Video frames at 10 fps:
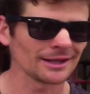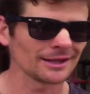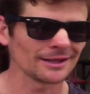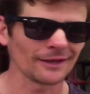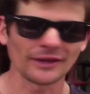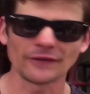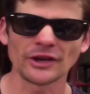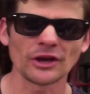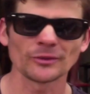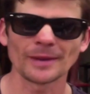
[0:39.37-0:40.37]
I've done
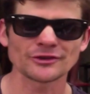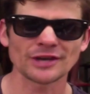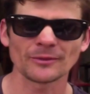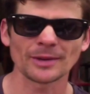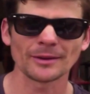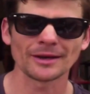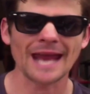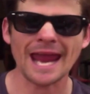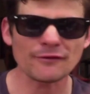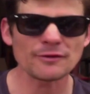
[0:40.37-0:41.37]
videos about training with power meter.
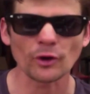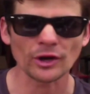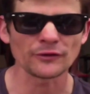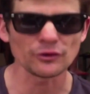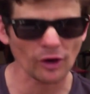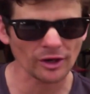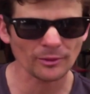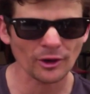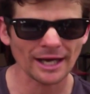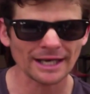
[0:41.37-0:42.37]
Everybody, if you ride a
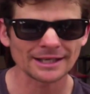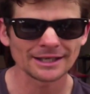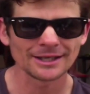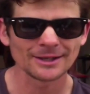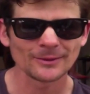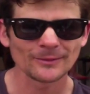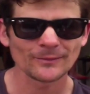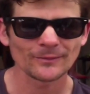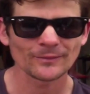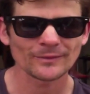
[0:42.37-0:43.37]
bike
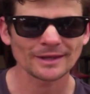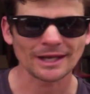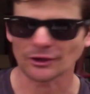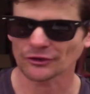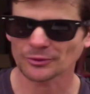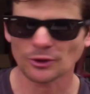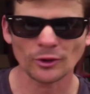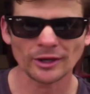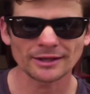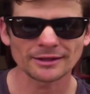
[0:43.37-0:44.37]
and you got some
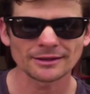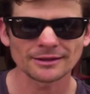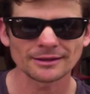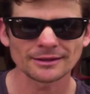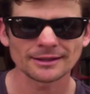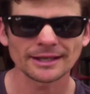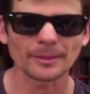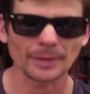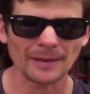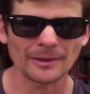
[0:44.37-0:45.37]
coin, get a
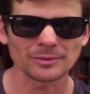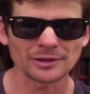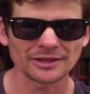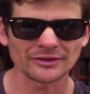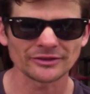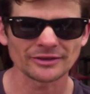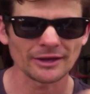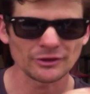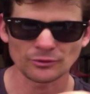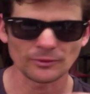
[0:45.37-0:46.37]
power meter, please,
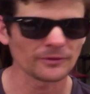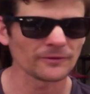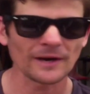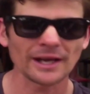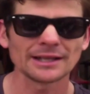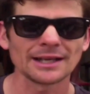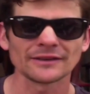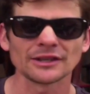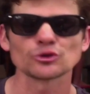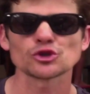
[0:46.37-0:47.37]
and you'll be fucking
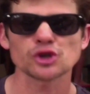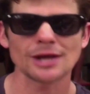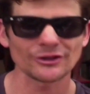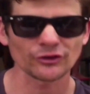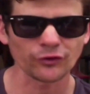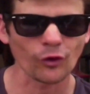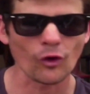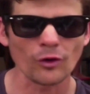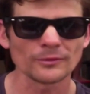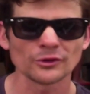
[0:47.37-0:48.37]
loving it. It'll
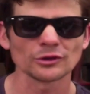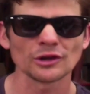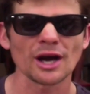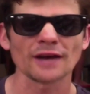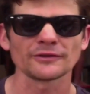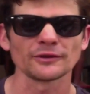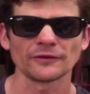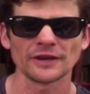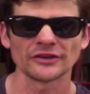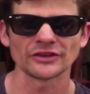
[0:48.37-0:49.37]
transform your life, your
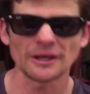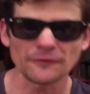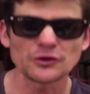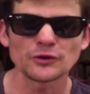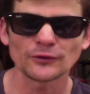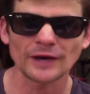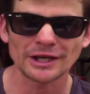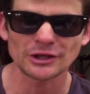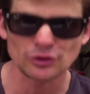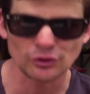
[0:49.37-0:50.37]
fitness, if you
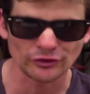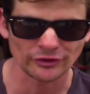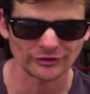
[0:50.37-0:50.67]
fucking use it.